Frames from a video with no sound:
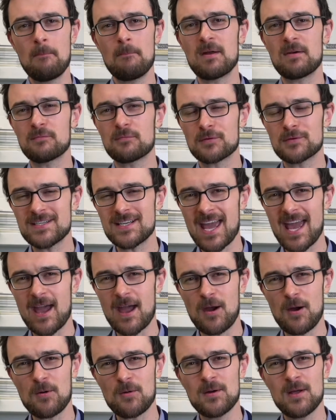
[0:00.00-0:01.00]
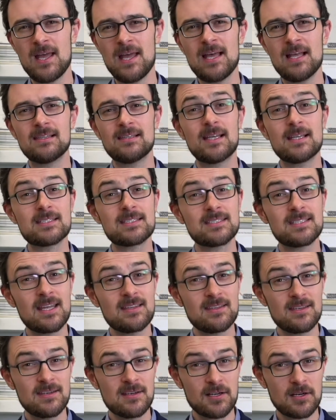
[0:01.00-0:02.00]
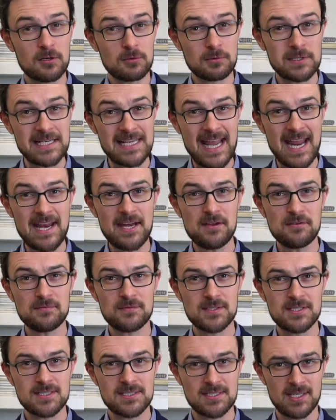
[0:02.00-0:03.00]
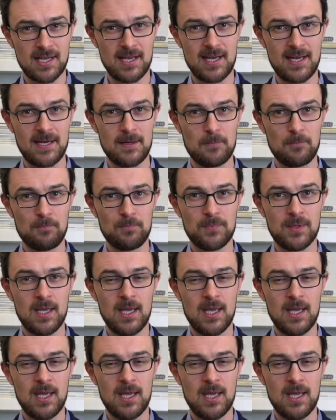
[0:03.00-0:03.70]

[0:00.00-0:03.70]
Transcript: But for now, let's say that a creative design